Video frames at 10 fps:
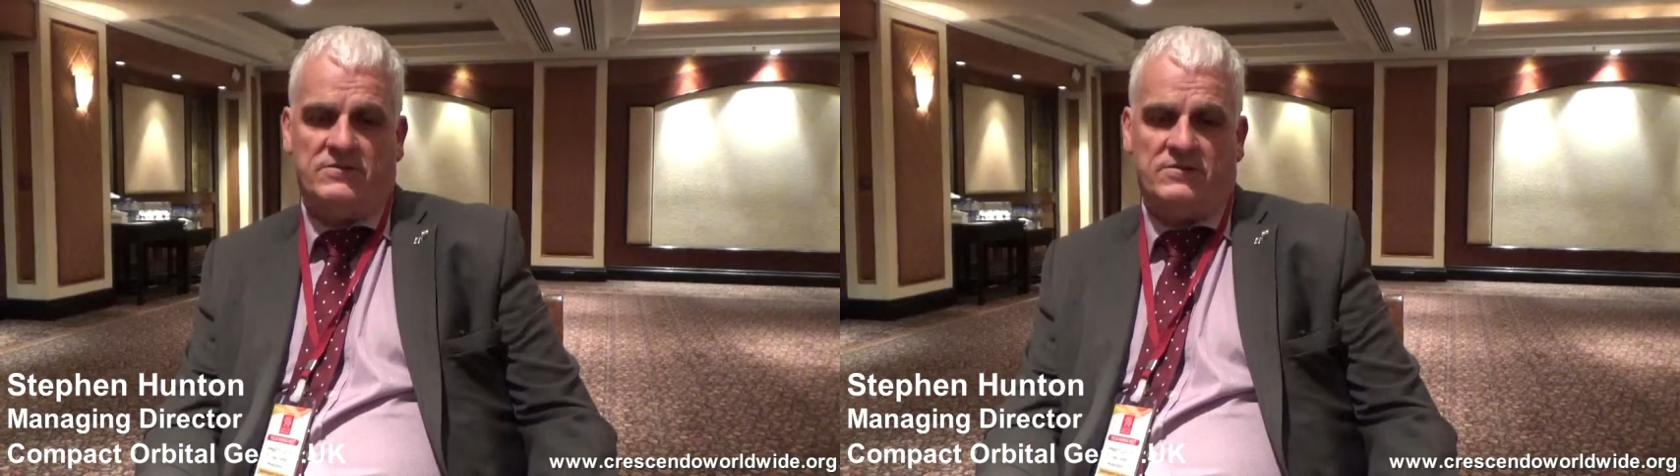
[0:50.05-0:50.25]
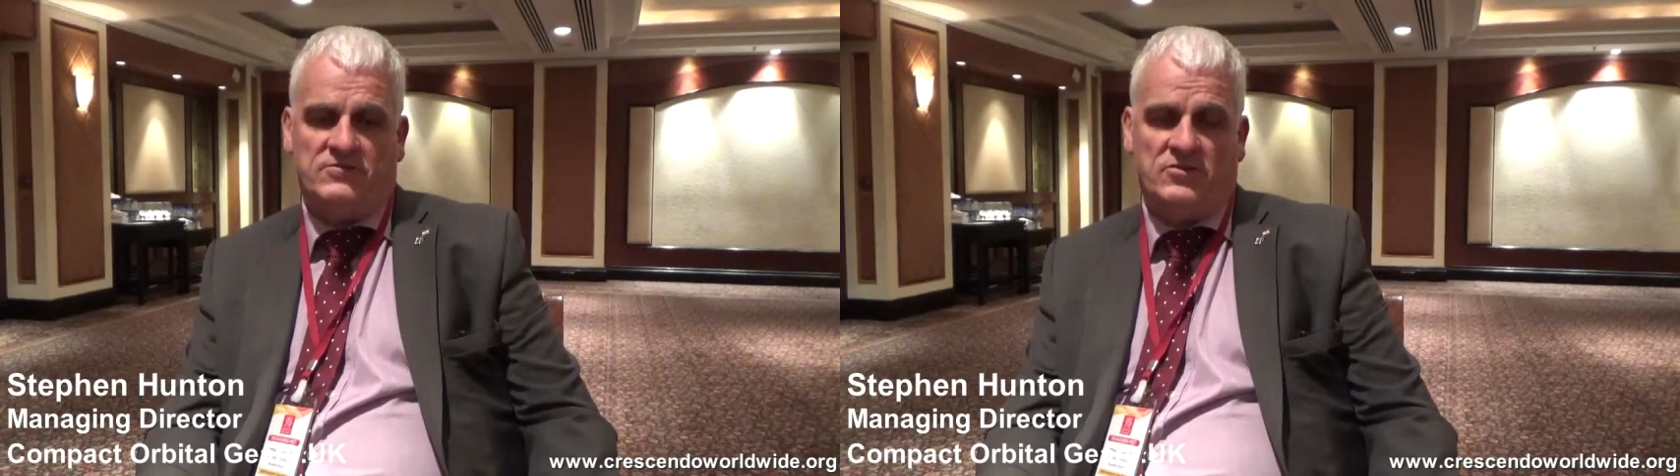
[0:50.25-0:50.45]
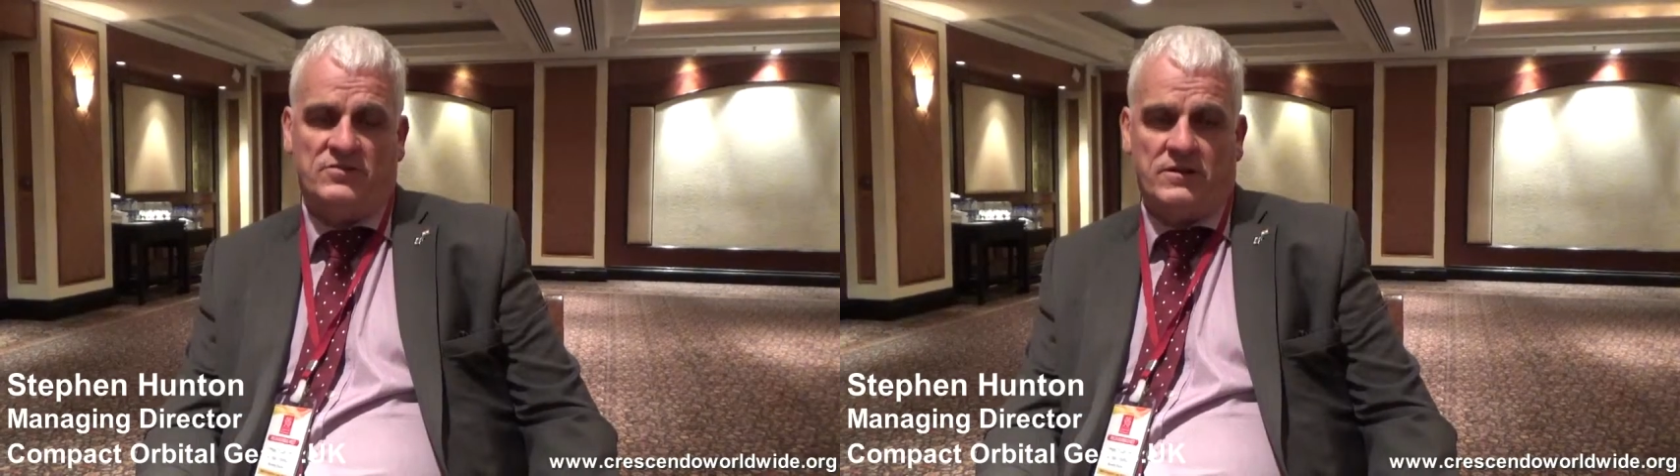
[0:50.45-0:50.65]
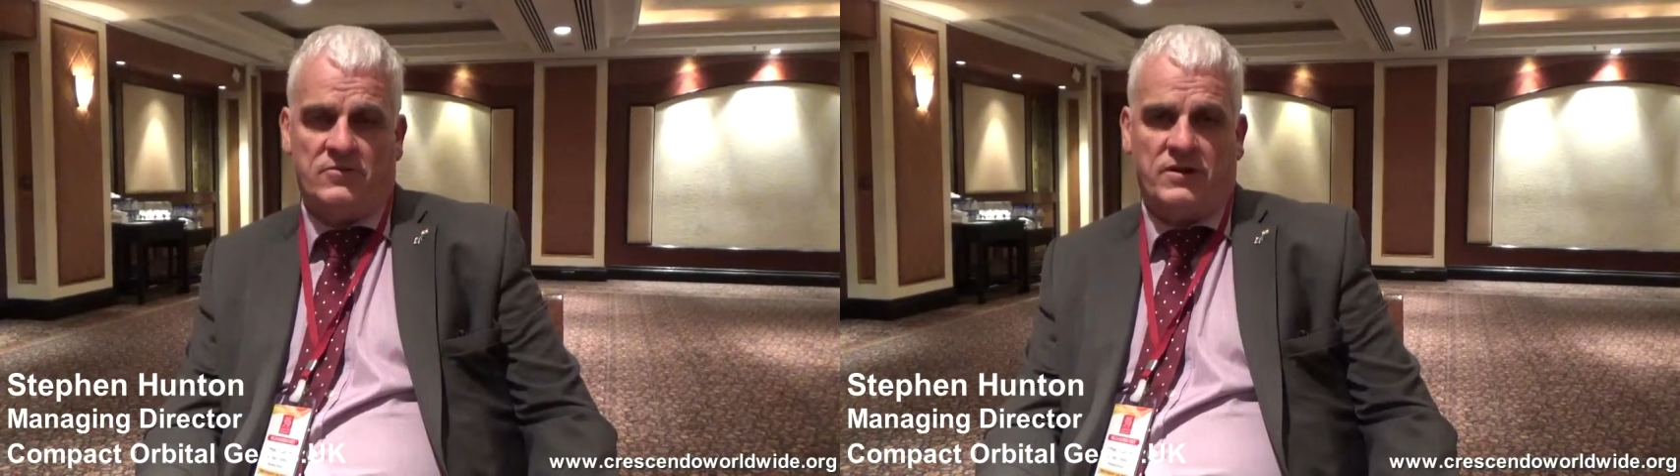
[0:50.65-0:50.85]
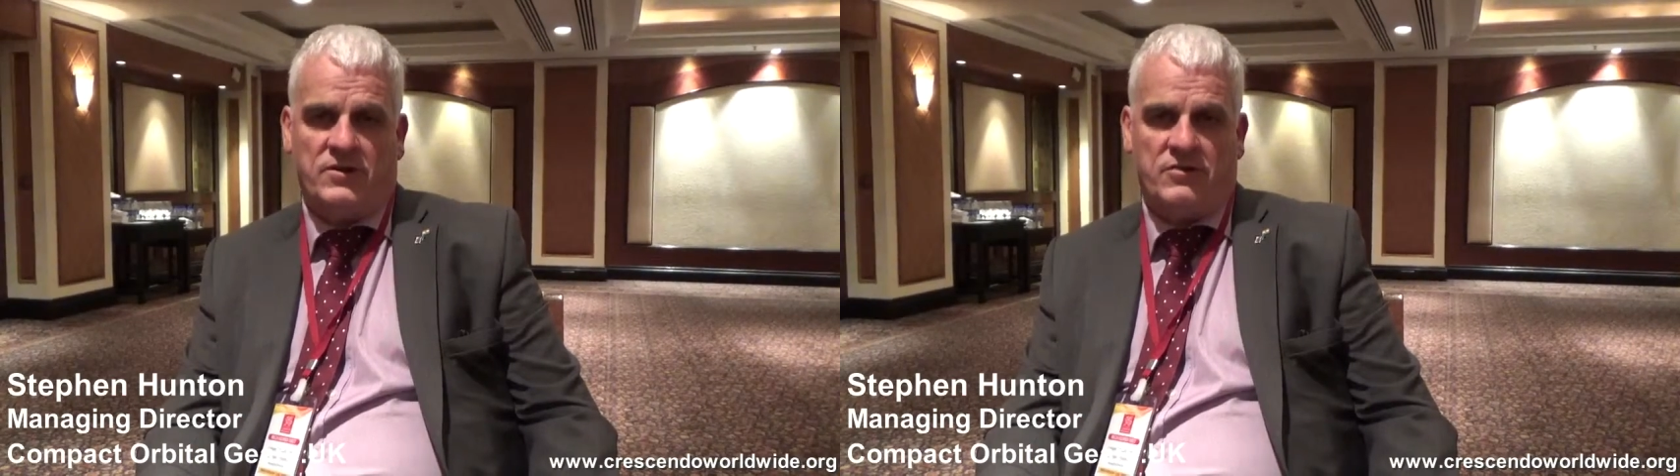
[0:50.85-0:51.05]
should take
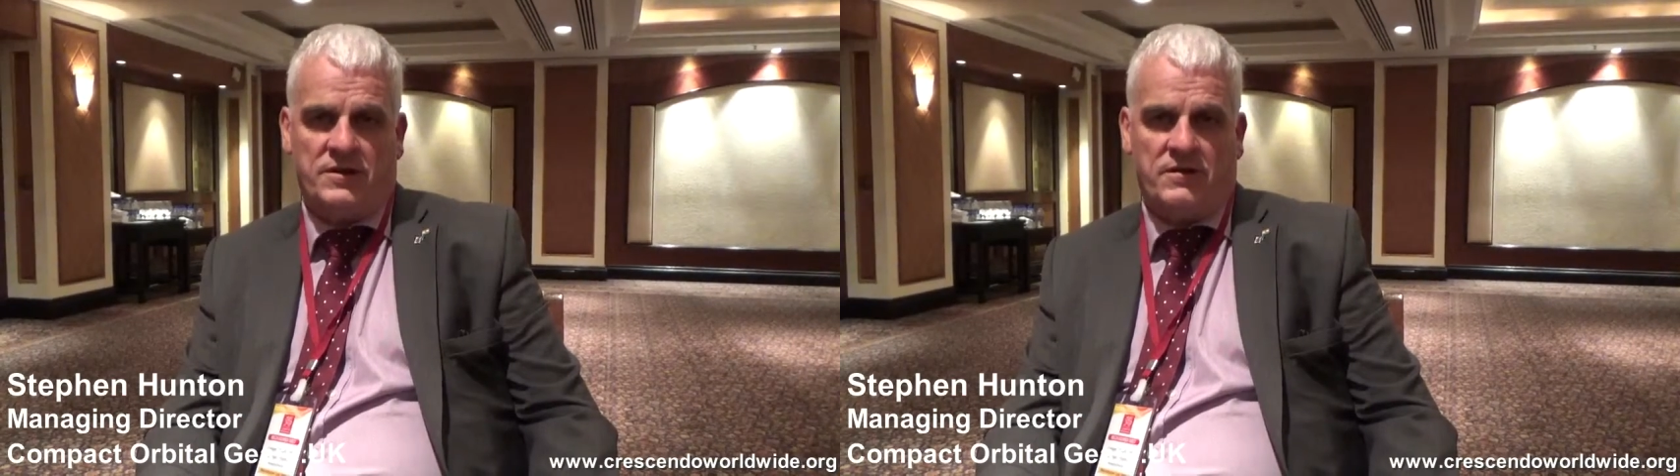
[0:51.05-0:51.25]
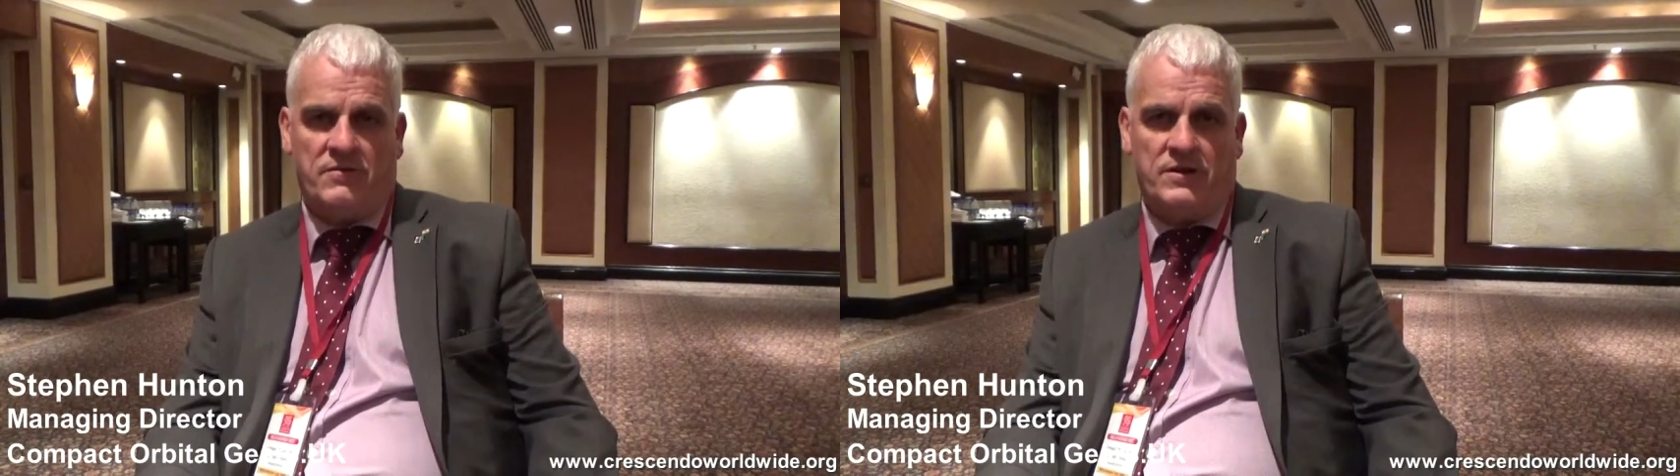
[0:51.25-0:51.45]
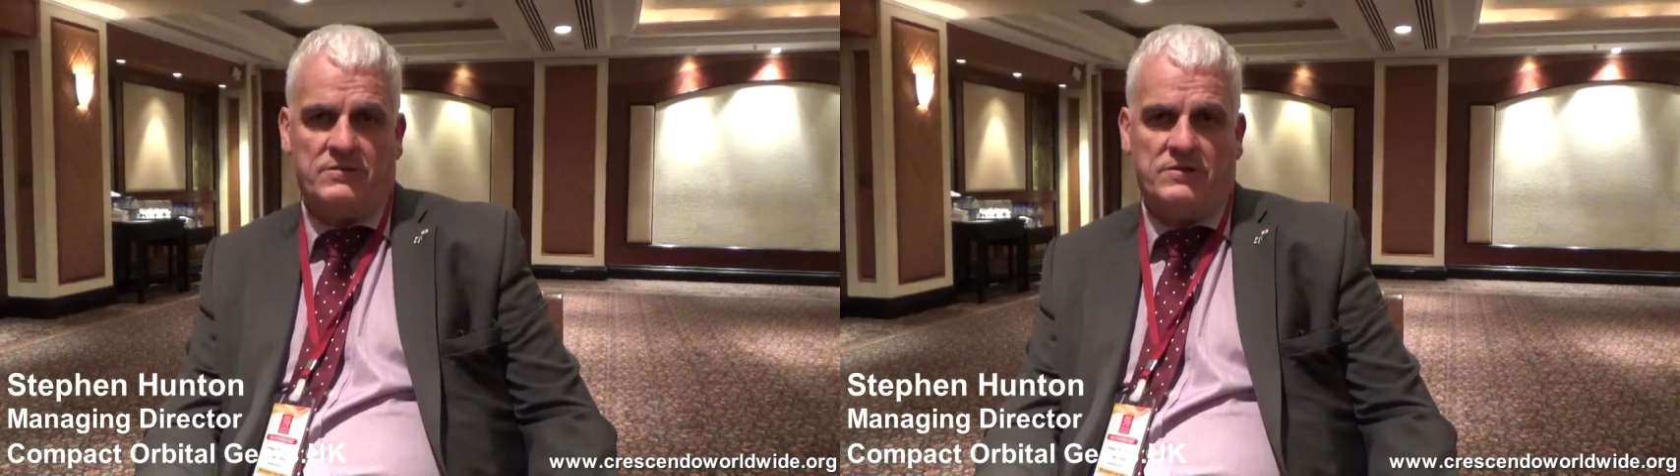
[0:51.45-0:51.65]
great credit on that.